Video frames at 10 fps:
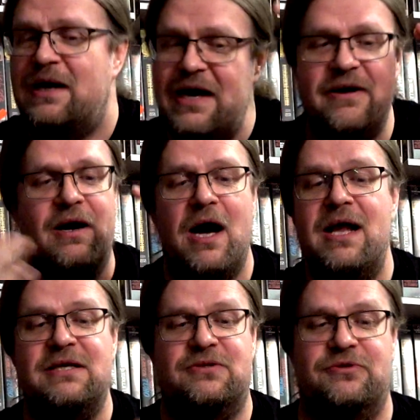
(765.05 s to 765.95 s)
I
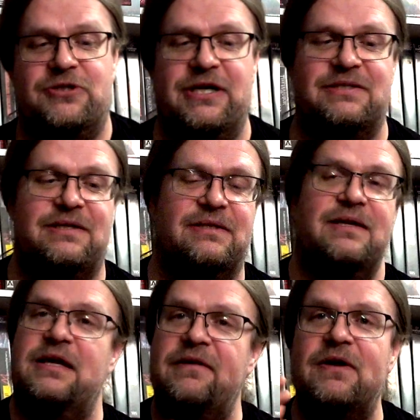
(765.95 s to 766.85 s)
highly suggest
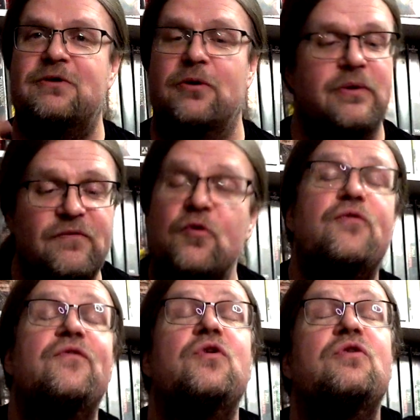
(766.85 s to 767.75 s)
it, even though
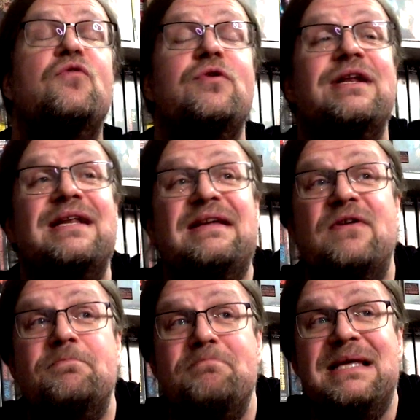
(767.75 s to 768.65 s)
you wouldn't
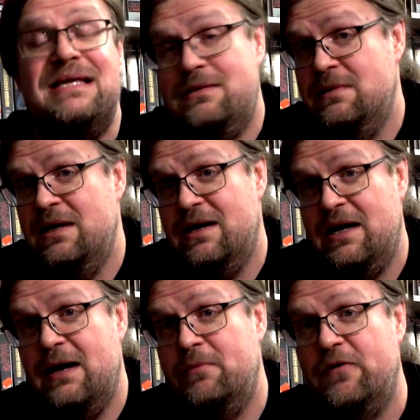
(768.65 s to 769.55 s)
even be a
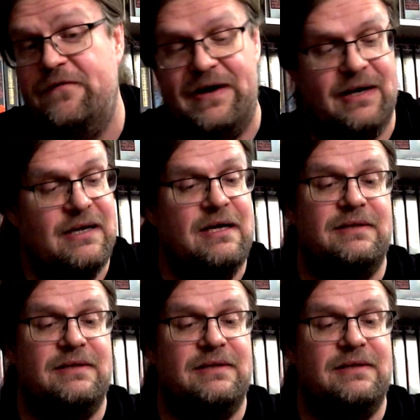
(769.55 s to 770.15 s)
Hammer fan.